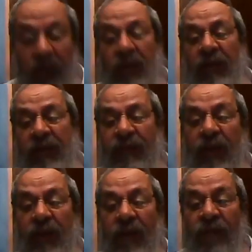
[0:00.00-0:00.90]
lived a
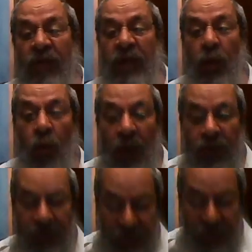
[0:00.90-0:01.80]
very
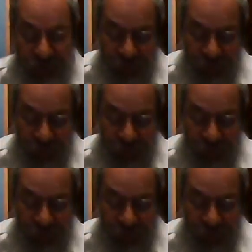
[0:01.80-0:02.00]
wealthy Jew.